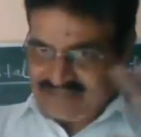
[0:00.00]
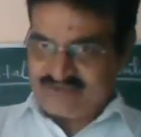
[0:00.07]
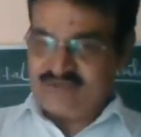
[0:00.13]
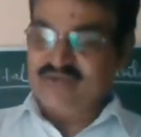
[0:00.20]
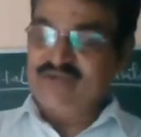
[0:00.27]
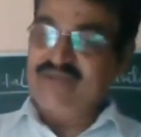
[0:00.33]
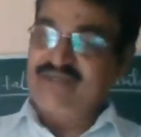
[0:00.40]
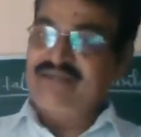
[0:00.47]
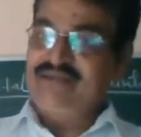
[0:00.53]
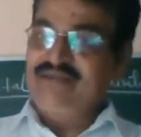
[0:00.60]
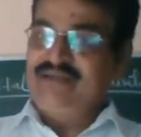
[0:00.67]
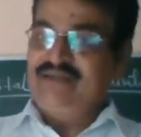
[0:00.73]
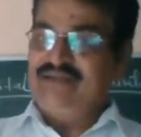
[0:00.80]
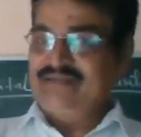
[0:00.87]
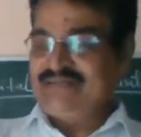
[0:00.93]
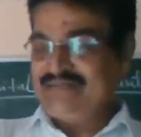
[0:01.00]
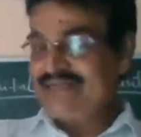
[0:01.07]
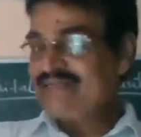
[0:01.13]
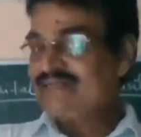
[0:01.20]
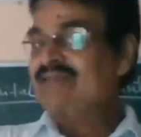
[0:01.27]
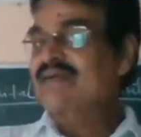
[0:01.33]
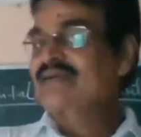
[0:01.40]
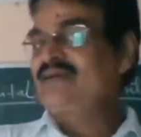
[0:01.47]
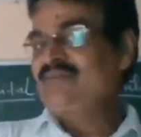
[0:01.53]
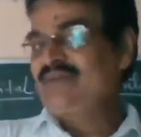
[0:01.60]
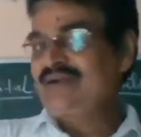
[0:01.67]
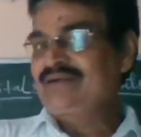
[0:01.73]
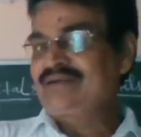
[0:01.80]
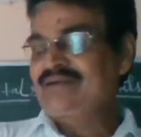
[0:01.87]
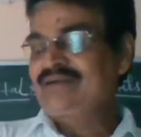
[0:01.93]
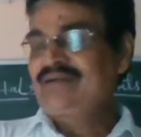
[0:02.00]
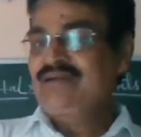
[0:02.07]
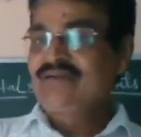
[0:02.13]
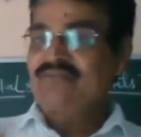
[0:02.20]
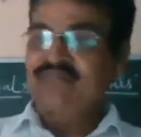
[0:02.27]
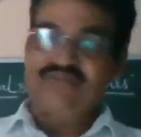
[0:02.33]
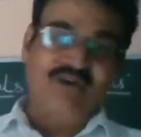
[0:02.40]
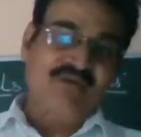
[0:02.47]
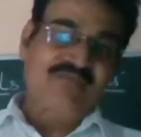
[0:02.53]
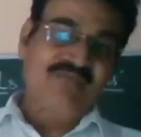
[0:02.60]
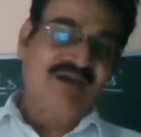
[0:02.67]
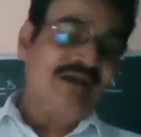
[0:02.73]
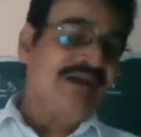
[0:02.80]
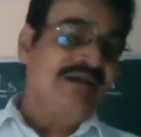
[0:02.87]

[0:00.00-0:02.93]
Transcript: could get the command from the